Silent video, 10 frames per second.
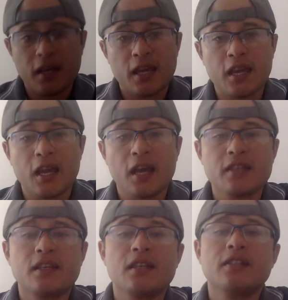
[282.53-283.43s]
In
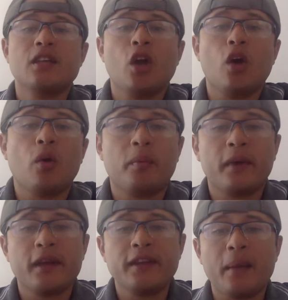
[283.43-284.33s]
cases of
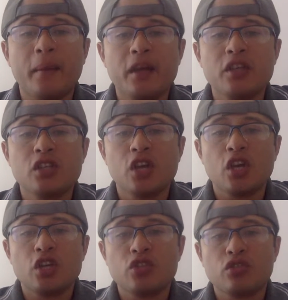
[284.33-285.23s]
brain damage,
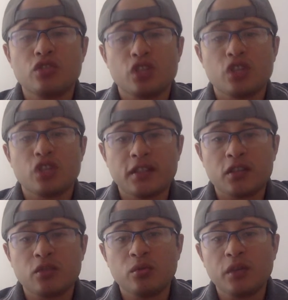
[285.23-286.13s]
such as a
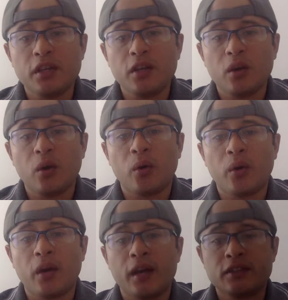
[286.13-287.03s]
during
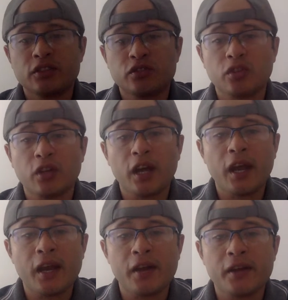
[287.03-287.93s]
or a stroke,
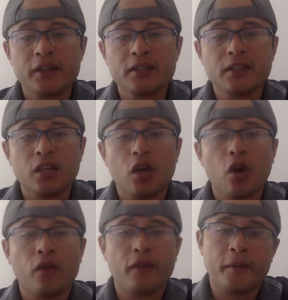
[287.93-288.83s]
areas
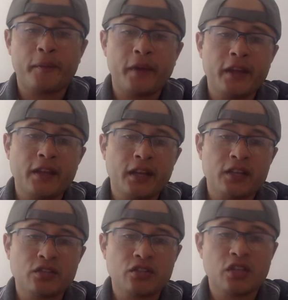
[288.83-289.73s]
of a brain
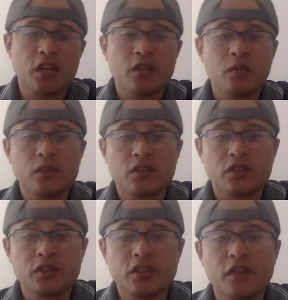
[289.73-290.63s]
associated with
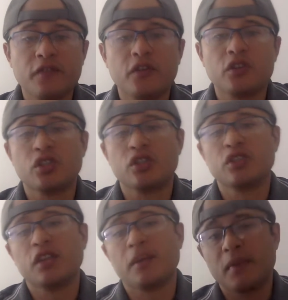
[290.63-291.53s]
certain functions
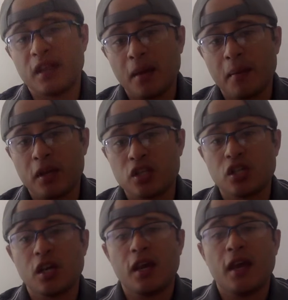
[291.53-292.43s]
can be damaged.